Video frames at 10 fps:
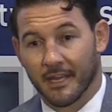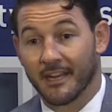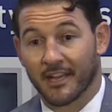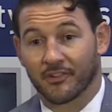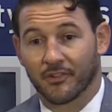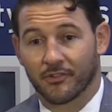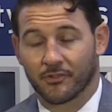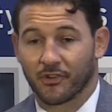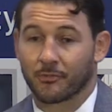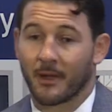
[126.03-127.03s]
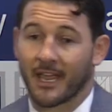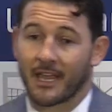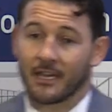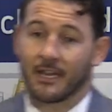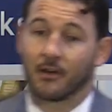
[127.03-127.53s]
in essence, just by
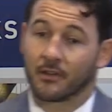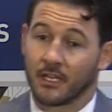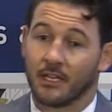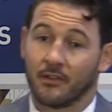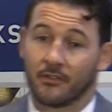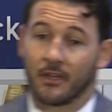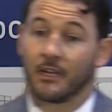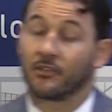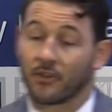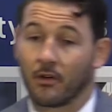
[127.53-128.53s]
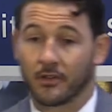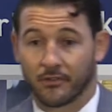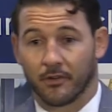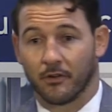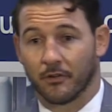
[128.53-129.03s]
handing out keys and installing
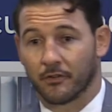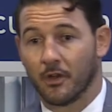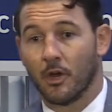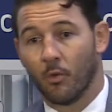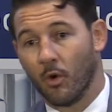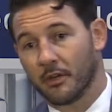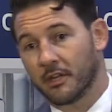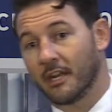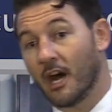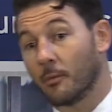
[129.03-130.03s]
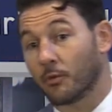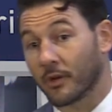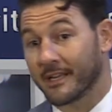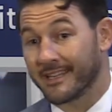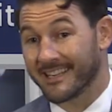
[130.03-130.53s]
cylinders, one can
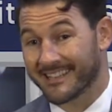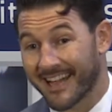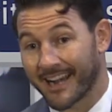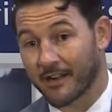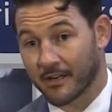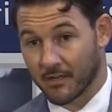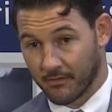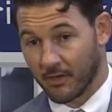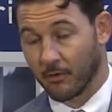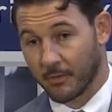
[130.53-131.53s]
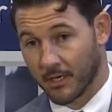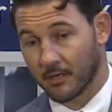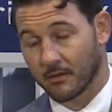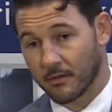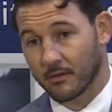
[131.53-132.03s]
upgrade the entirety of the opening.